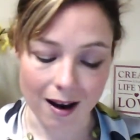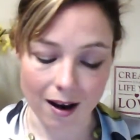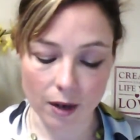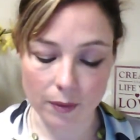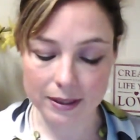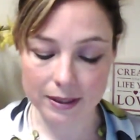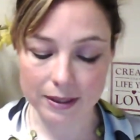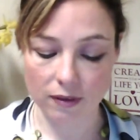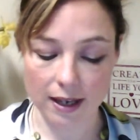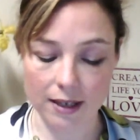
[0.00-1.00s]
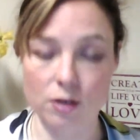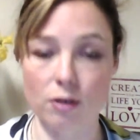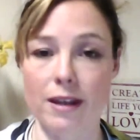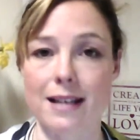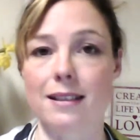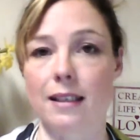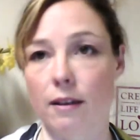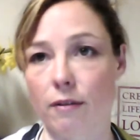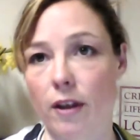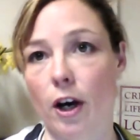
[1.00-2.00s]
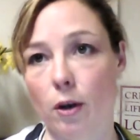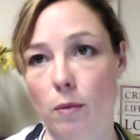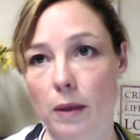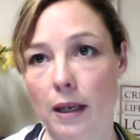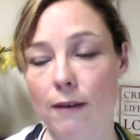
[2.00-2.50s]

I always think of that as you're there to give the hope.